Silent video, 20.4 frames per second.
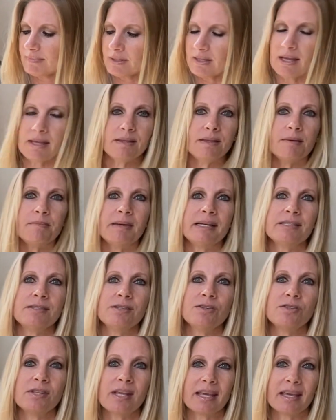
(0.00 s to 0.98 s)
And the
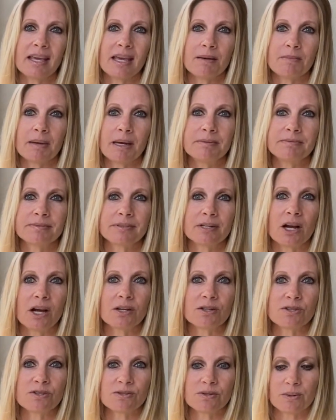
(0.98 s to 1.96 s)
message that came up for our
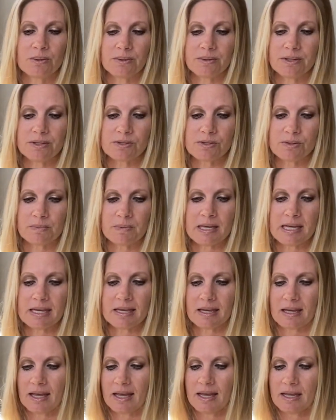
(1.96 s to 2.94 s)
soul this
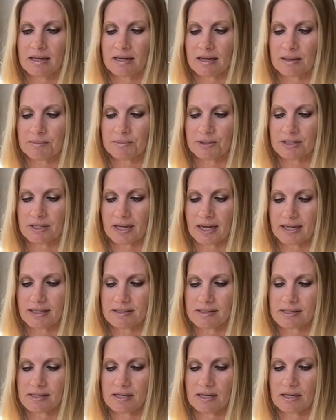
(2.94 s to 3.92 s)
week, number
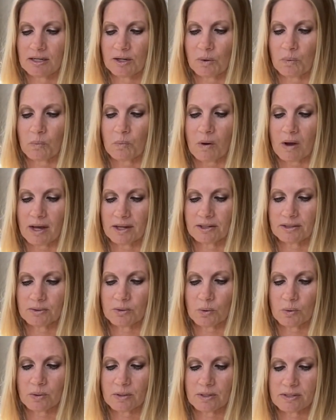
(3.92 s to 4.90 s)
19, water
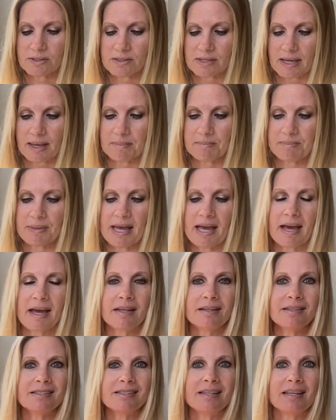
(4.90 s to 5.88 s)
horse, a
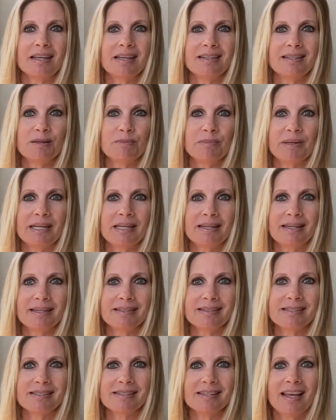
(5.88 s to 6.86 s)
path to
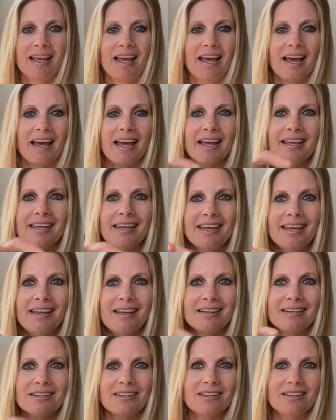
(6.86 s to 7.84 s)
independence.
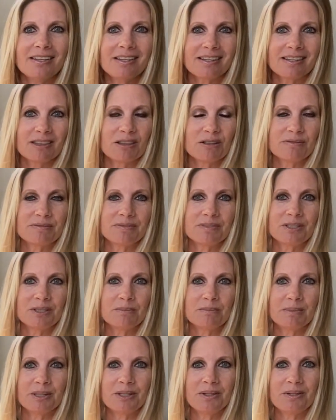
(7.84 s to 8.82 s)
Again, look, the full
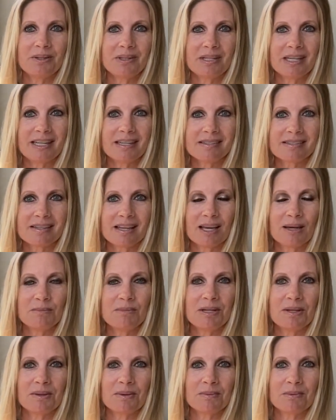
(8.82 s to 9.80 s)
moon is
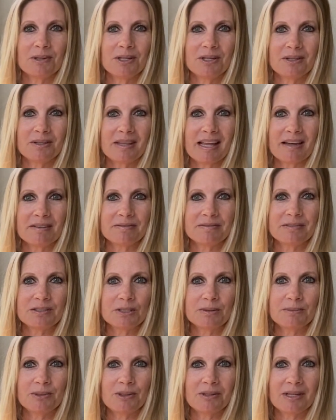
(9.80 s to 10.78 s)
coming through, that
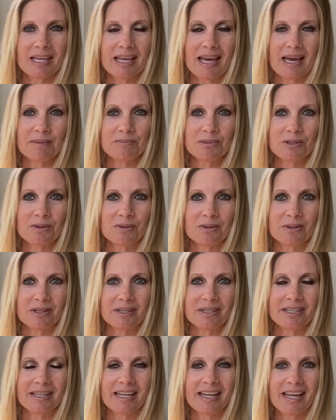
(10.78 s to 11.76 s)
full moon in
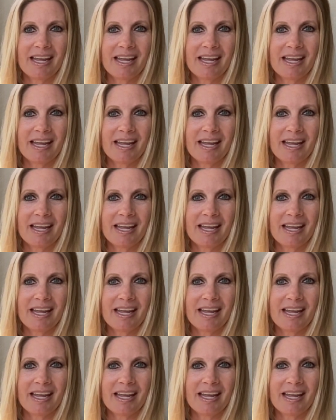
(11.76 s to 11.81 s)
Capricorn.